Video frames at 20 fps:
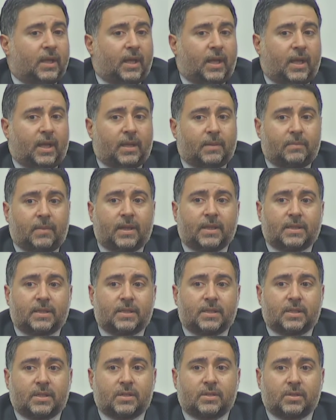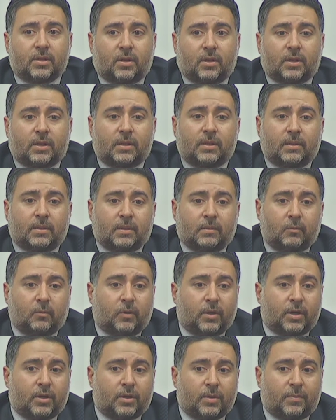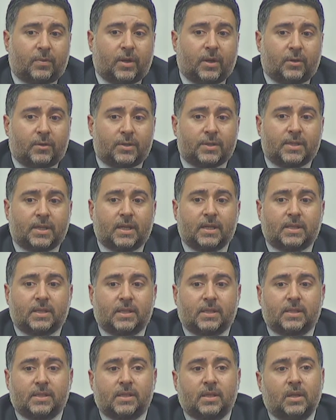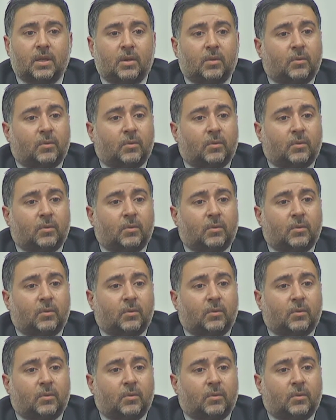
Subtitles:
and make decisions on what are the prioritizations.